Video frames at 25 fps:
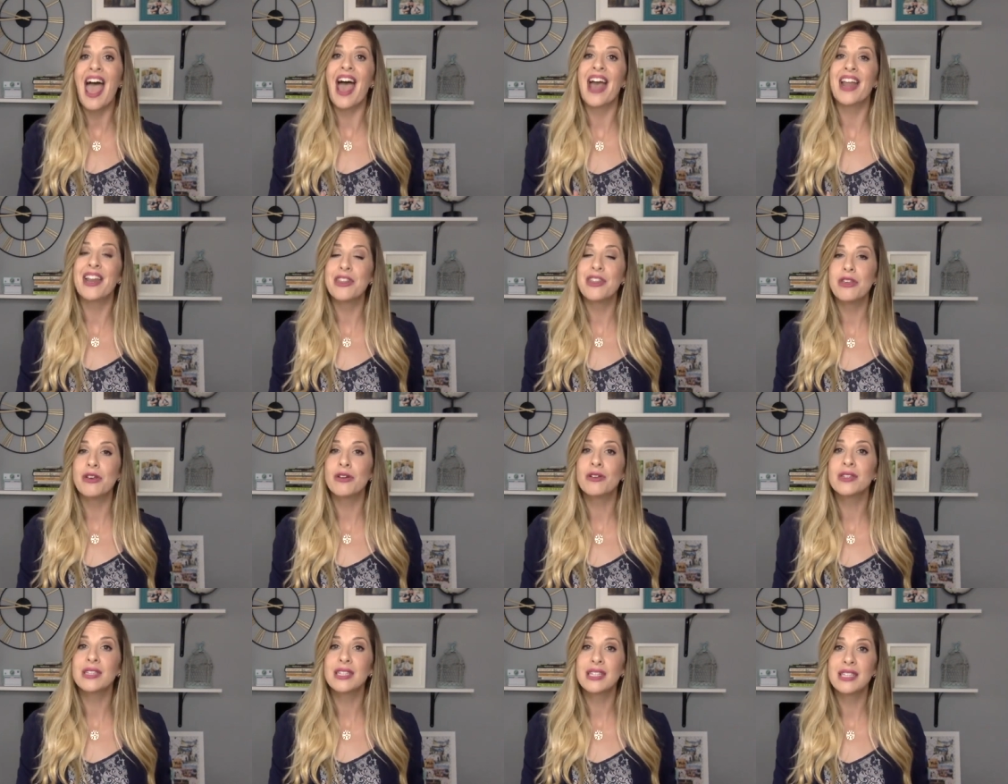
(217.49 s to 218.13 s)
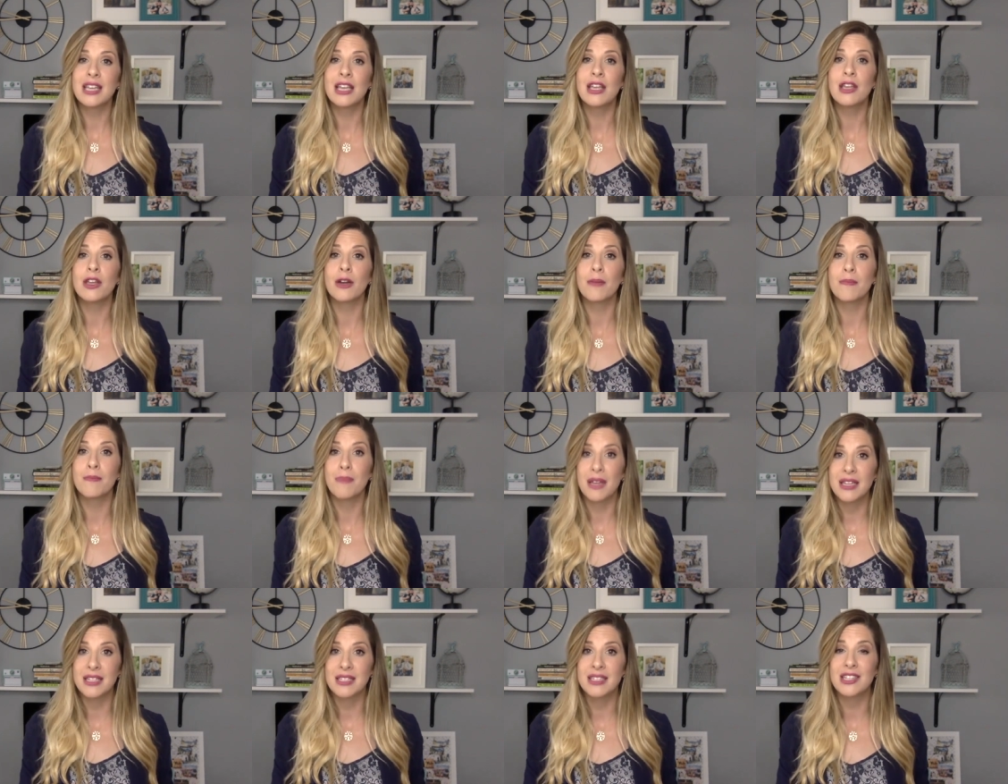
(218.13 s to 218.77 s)
and you'll see
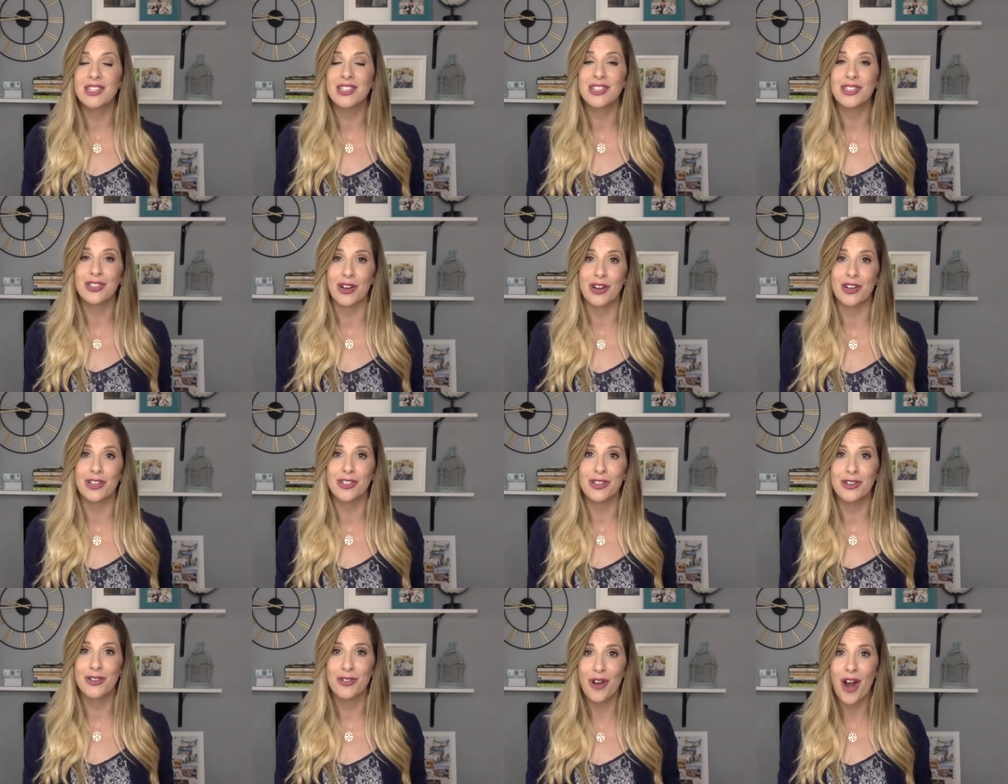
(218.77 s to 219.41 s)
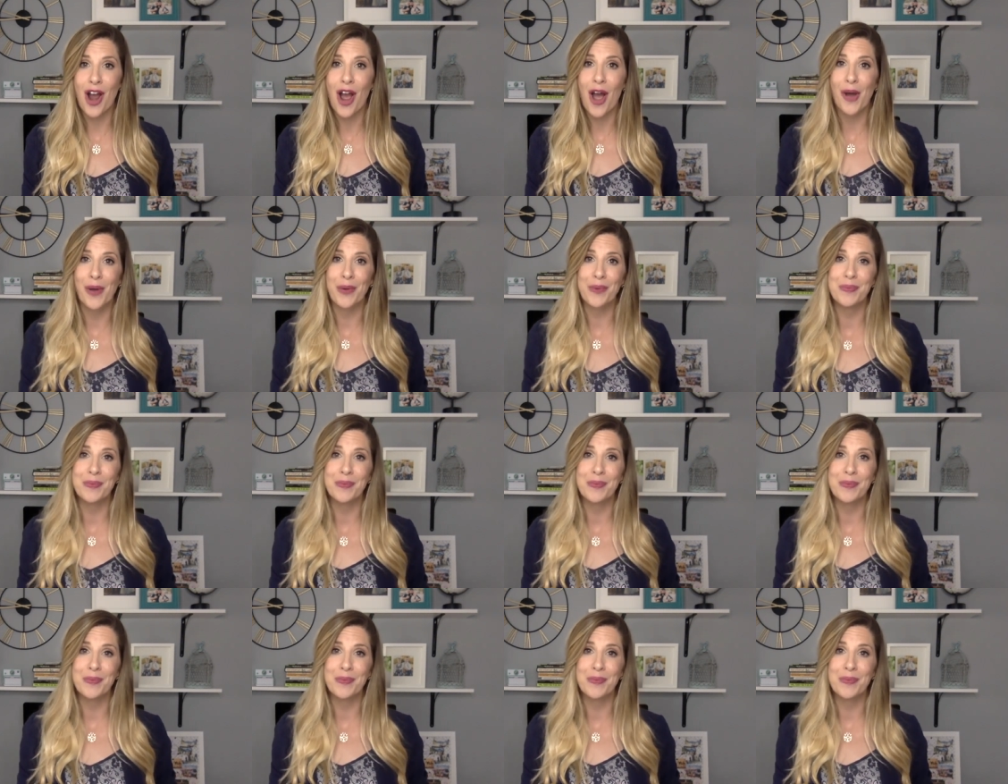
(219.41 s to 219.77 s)
your business start to grow.